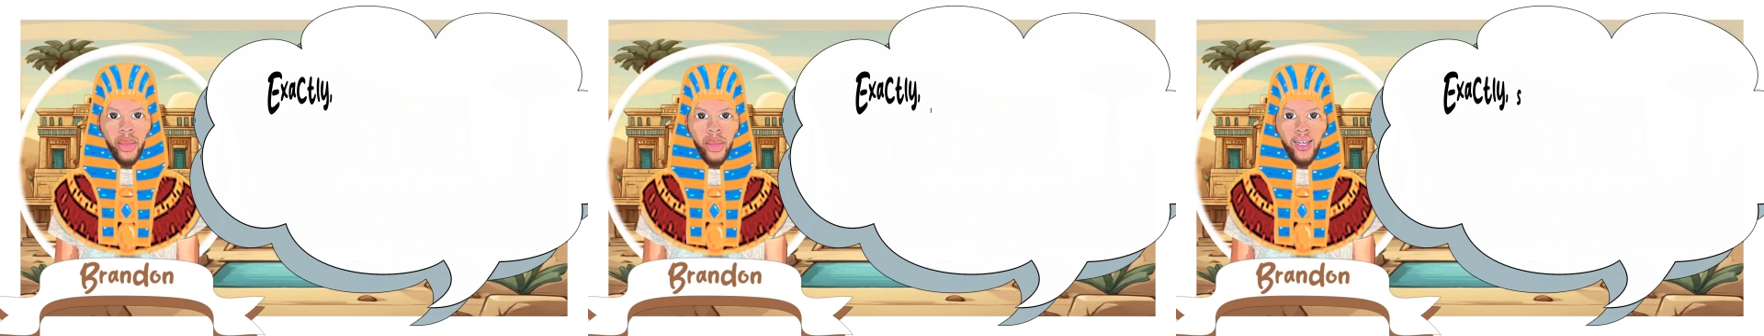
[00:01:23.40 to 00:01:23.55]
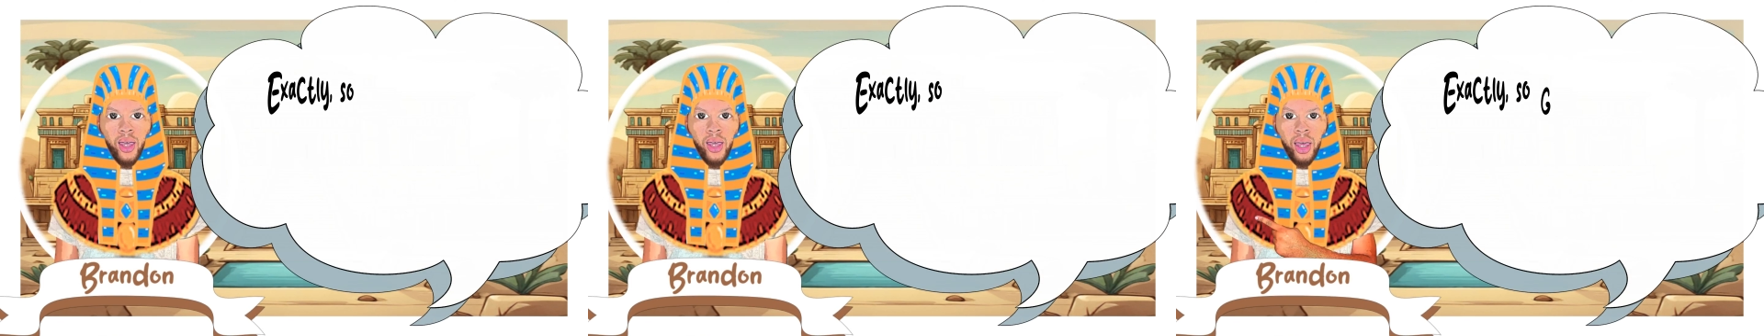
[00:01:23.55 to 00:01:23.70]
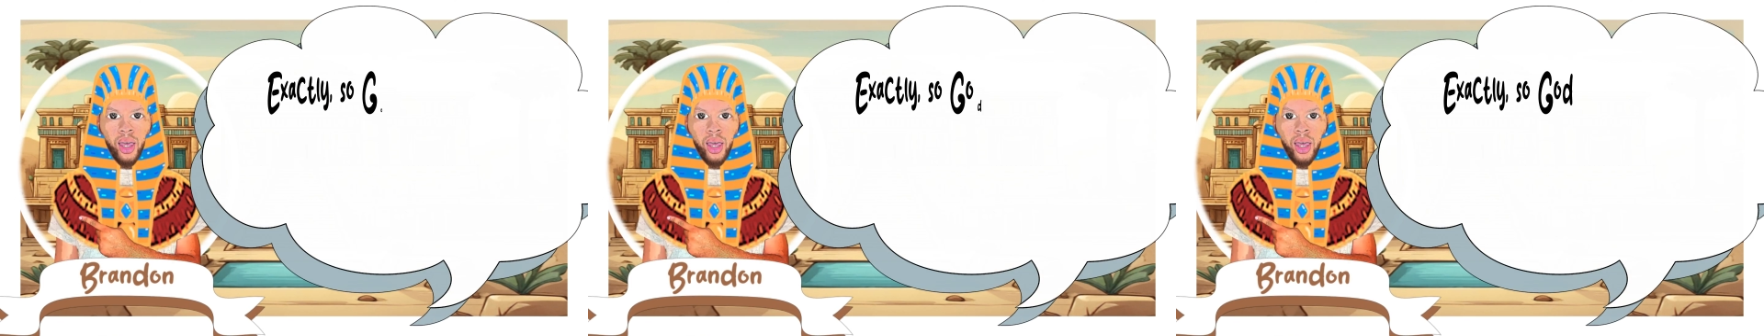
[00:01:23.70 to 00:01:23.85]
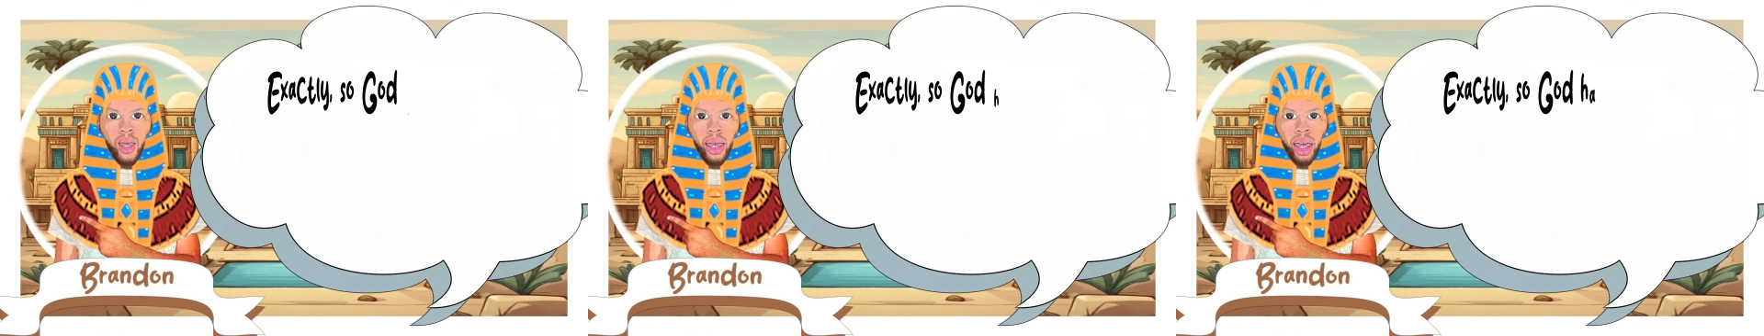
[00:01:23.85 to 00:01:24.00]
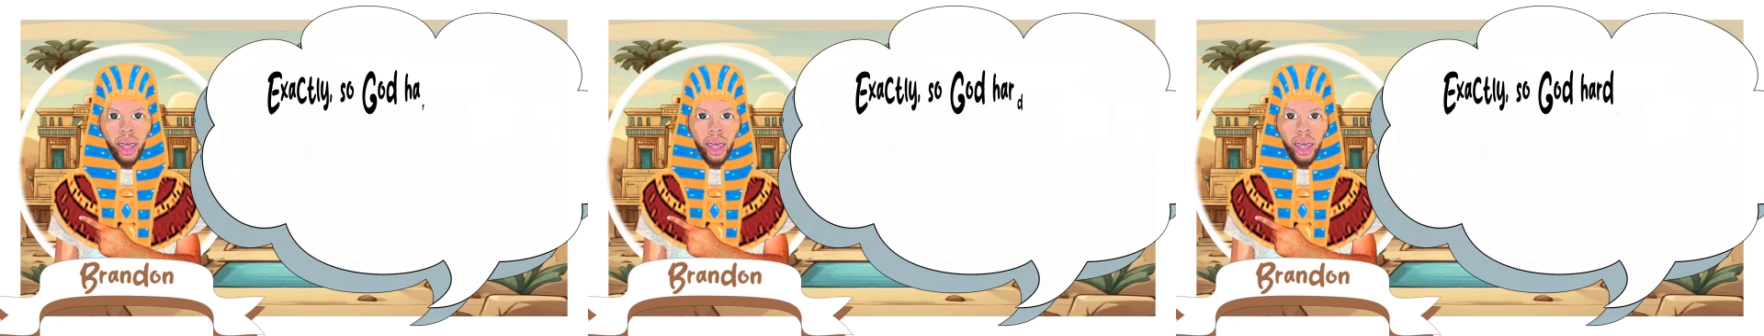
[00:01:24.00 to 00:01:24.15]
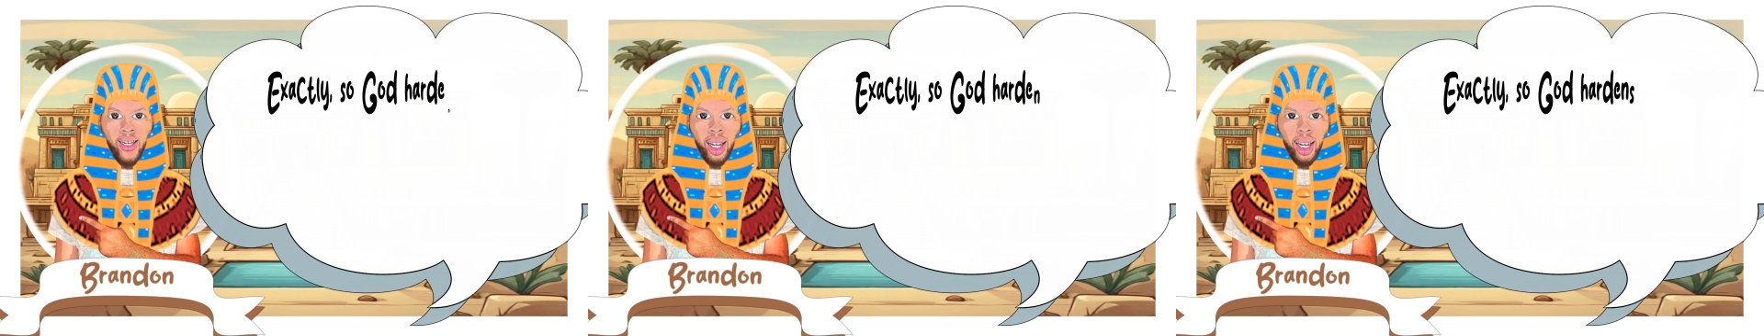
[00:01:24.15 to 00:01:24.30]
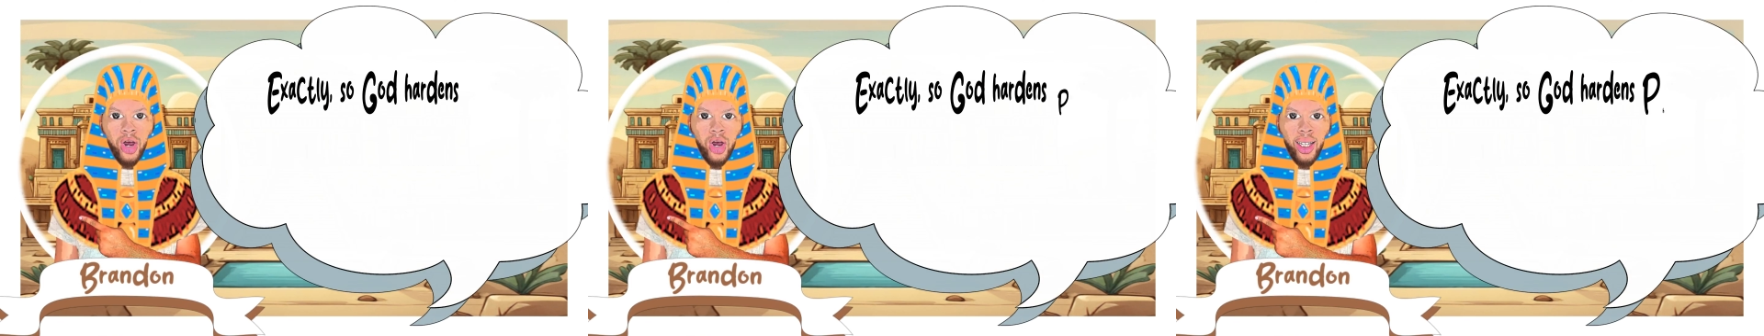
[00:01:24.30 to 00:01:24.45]
So God
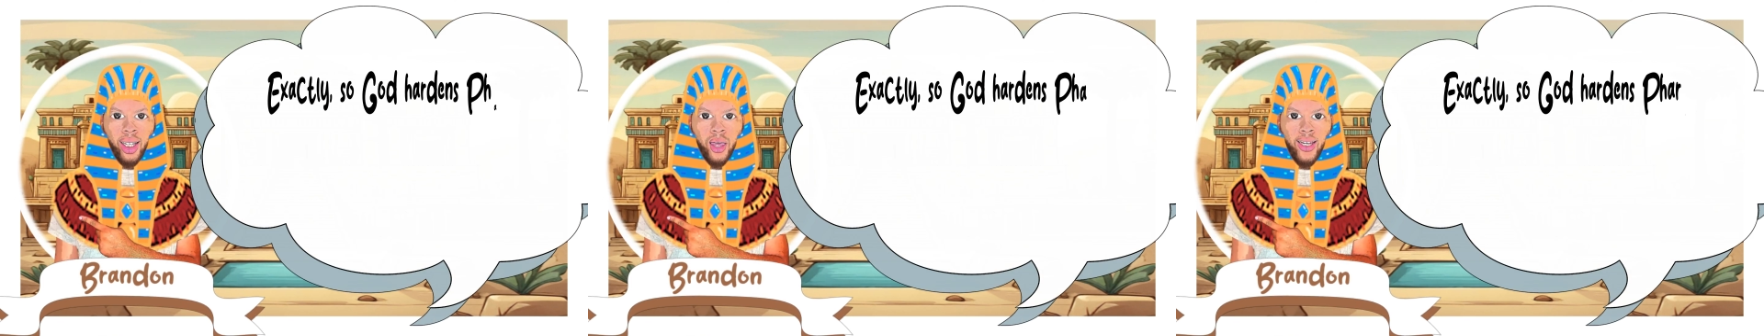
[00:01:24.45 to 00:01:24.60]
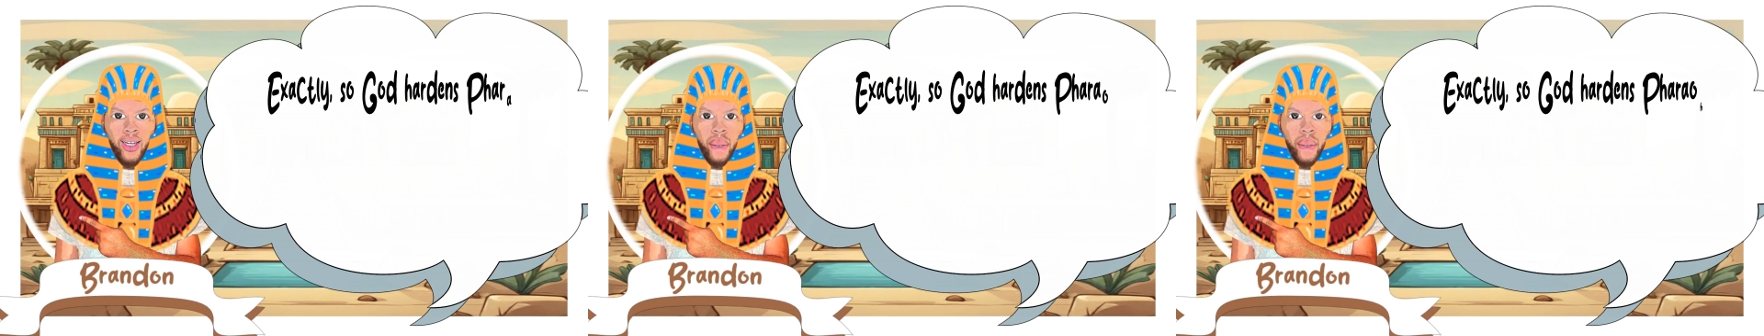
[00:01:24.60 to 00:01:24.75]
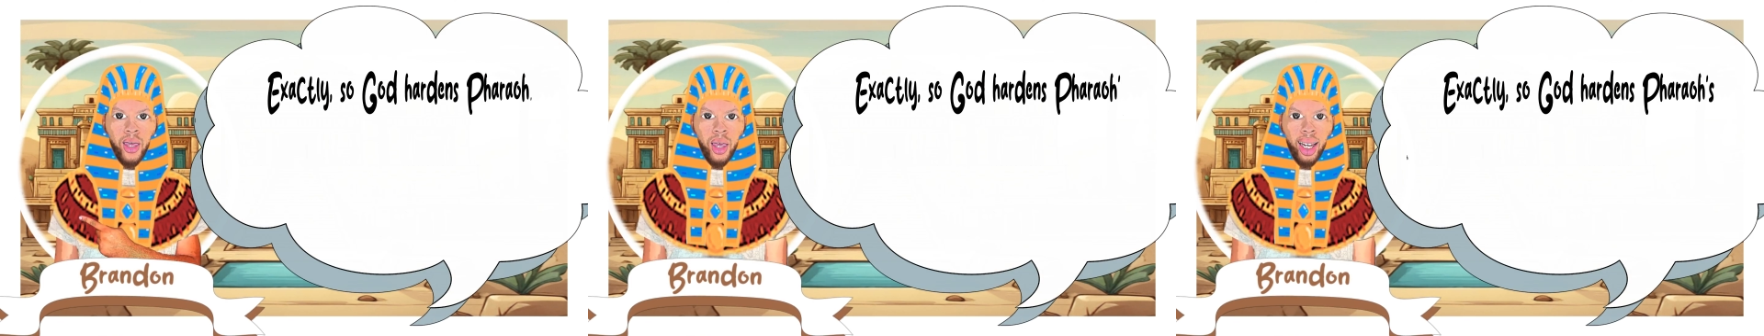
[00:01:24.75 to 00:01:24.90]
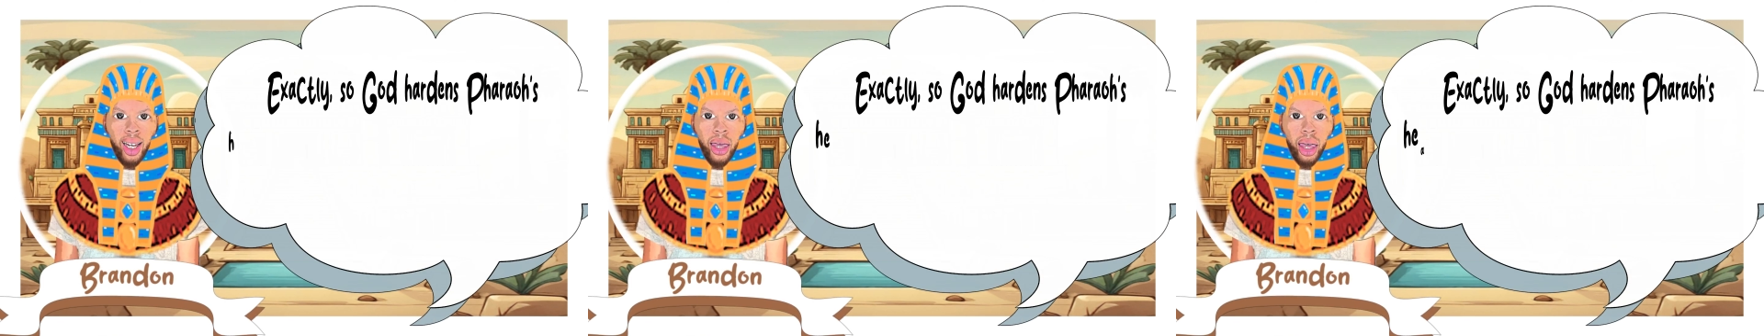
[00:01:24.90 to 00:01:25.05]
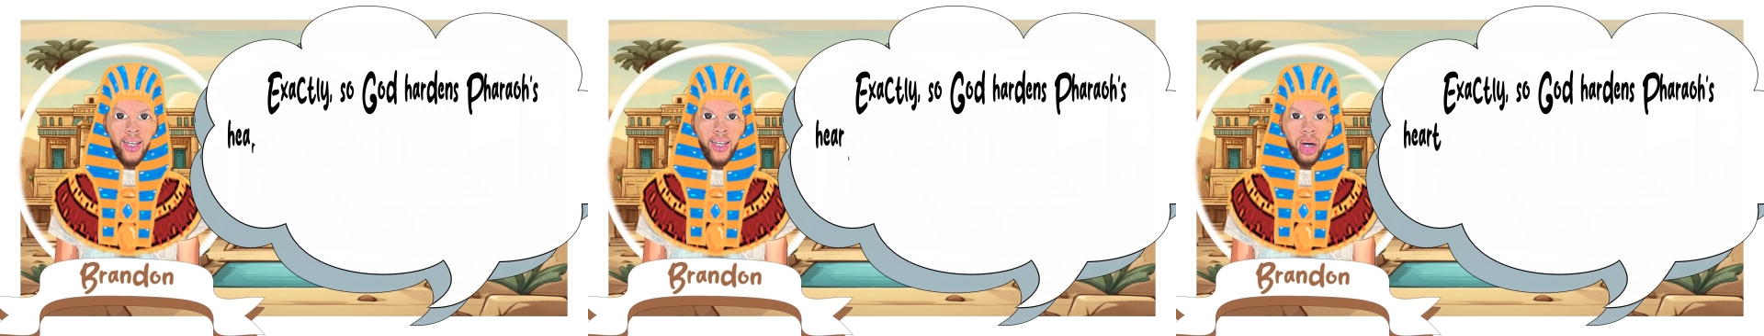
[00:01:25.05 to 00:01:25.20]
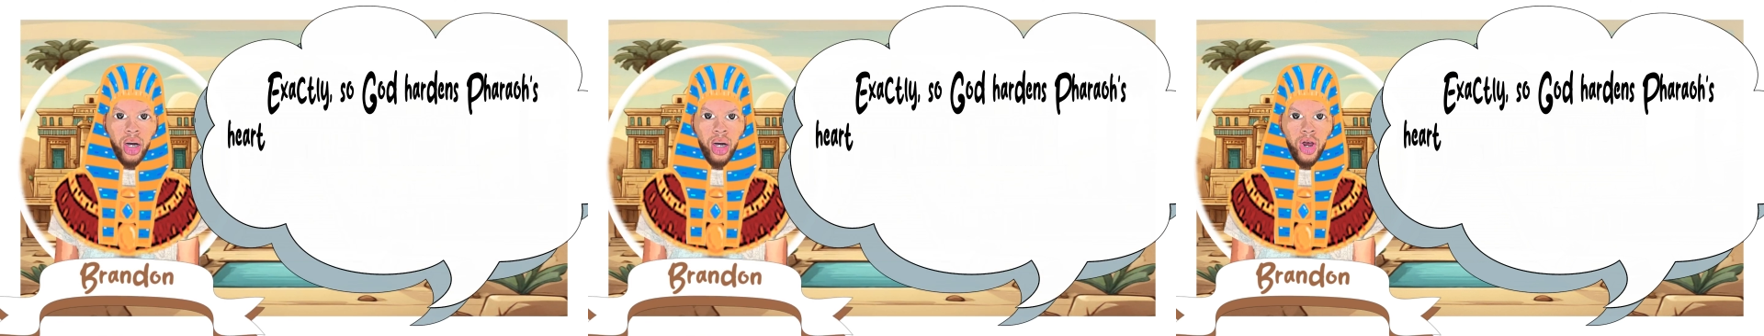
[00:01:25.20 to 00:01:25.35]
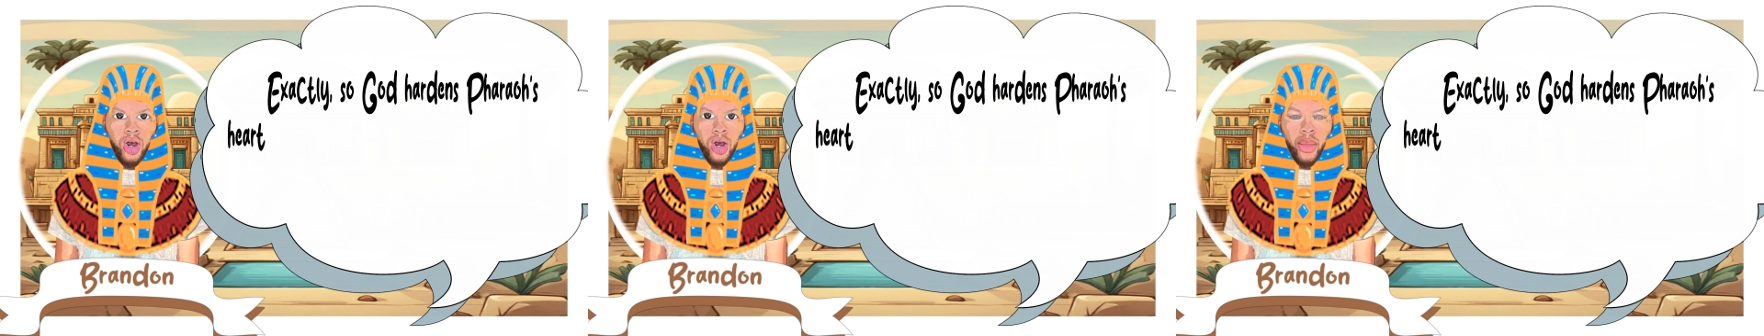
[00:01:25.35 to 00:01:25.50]
hardens Pharaoh's
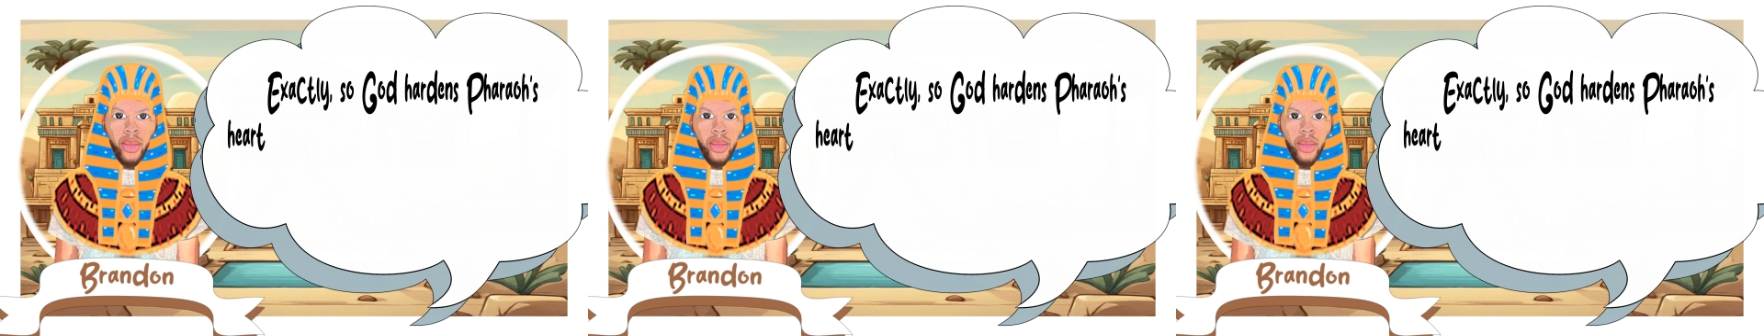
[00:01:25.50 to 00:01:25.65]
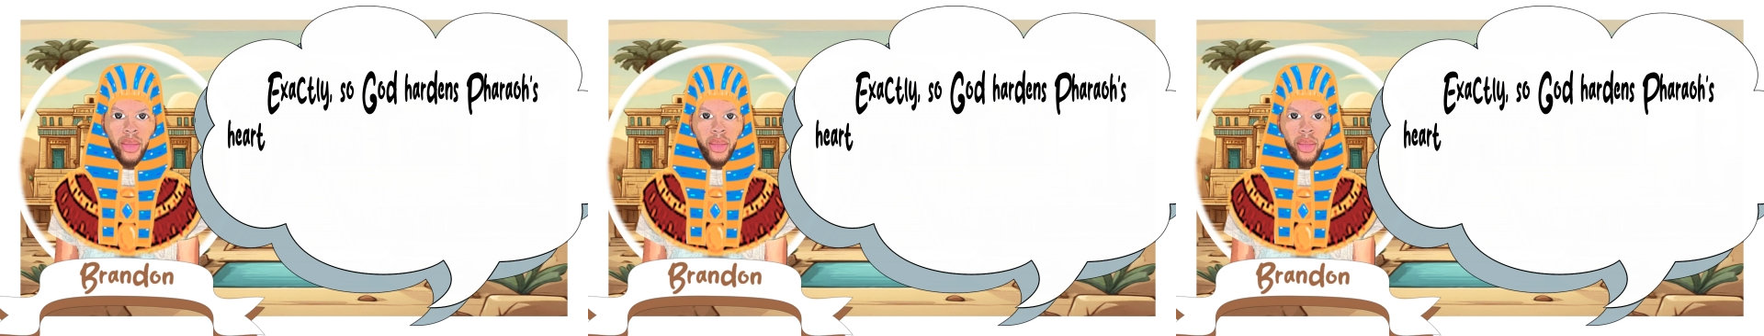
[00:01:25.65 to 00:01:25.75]
heart